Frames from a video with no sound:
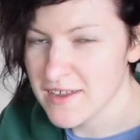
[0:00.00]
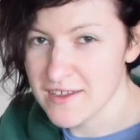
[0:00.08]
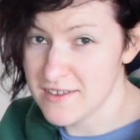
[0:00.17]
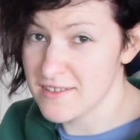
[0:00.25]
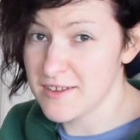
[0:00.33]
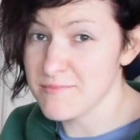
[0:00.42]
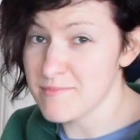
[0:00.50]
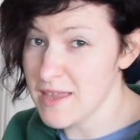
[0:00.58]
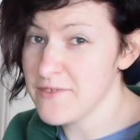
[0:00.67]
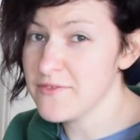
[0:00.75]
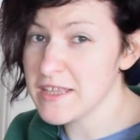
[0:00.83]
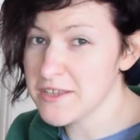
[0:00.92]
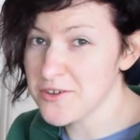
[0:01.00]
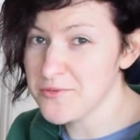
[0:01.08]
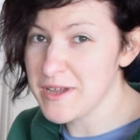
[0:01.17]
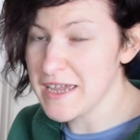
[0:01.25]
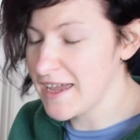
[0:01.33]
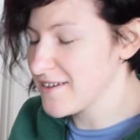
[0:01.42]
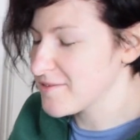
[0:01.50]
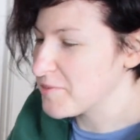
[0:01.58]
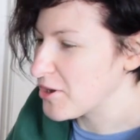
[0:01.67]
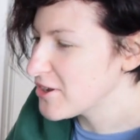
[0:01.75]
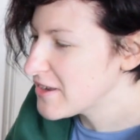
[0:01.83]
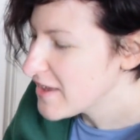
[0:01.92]
because I'm definitely not a wig
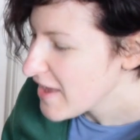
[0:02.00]
expert,